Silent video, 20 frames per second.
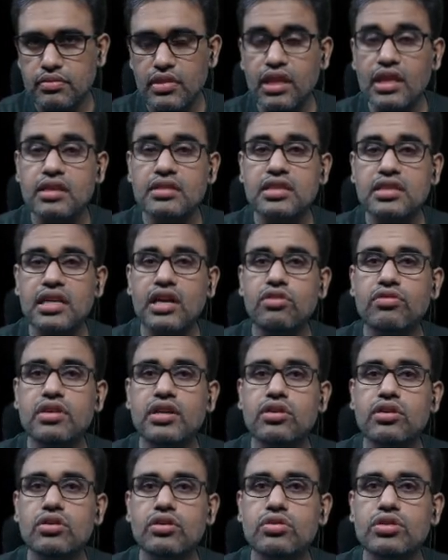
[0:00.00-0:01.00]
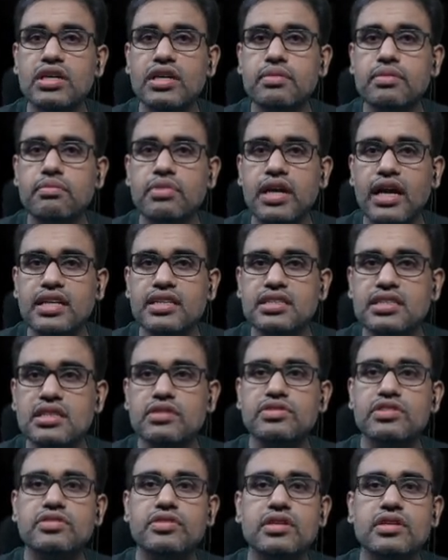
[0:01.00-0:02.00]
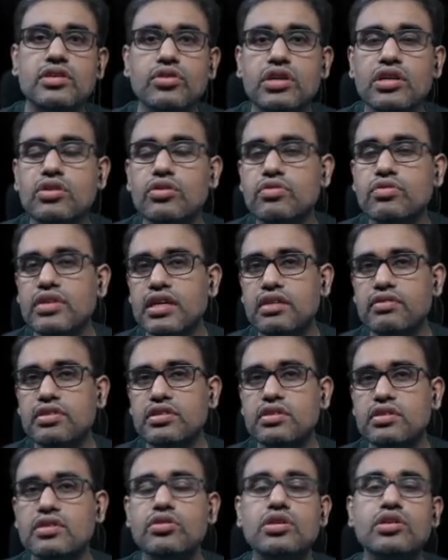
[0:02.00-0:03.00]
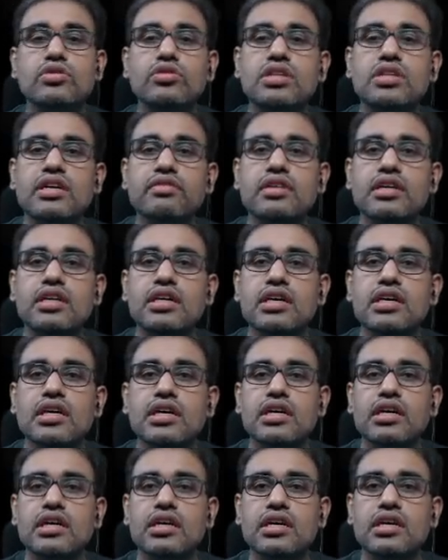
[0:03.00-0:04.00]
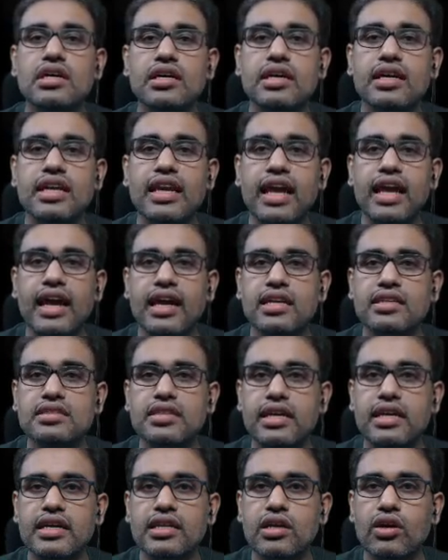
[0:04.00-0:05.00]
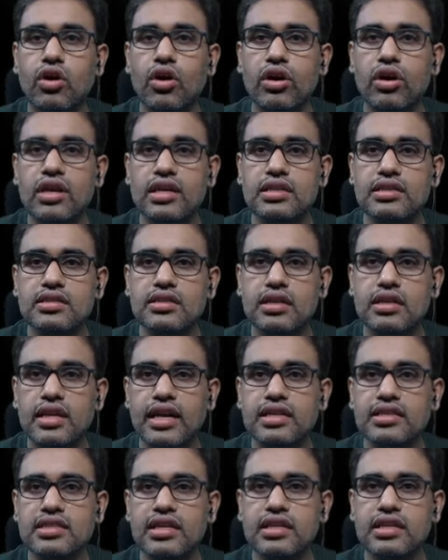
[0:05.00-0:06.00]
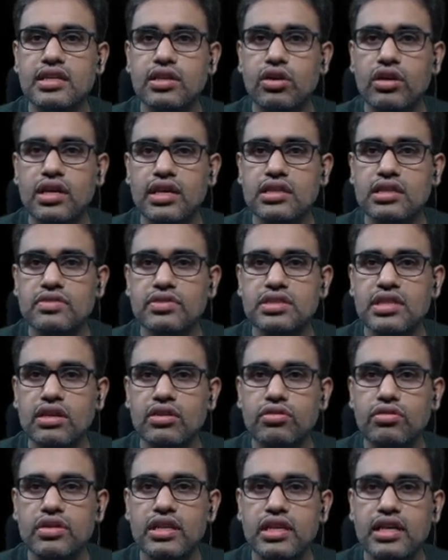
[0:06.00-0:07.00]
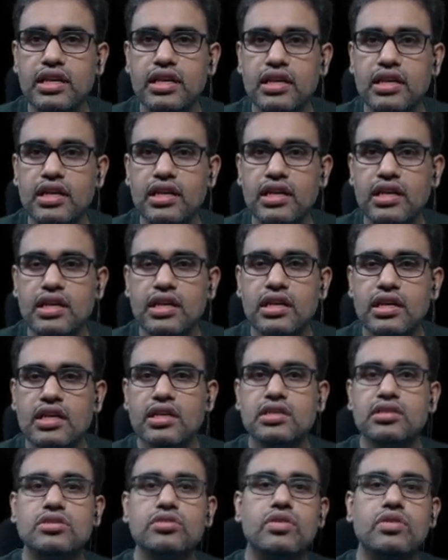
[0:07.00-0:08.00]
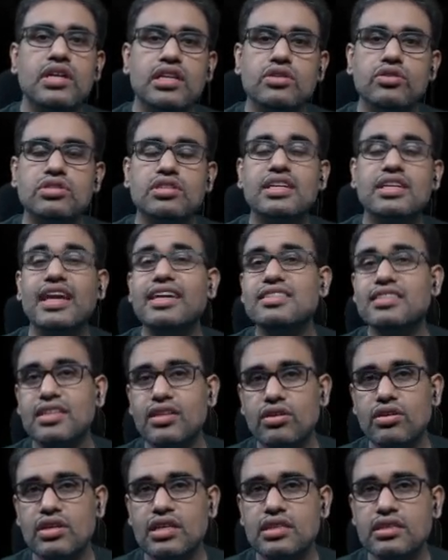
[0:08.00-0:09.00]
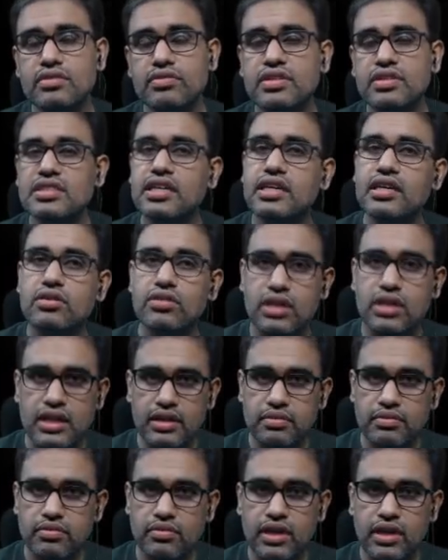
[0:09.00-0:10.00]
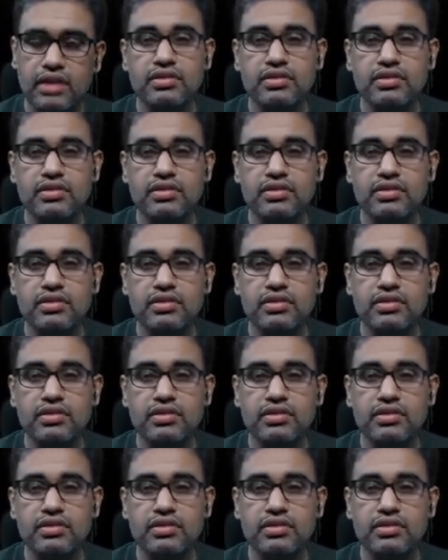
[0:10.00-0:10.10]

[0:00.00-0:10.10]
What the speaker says: Say now we go to the branches which are going to where? Which are going to our glands and the organs. Glands and the organs which are over there. So what are those glands and organs? We said, okay, we have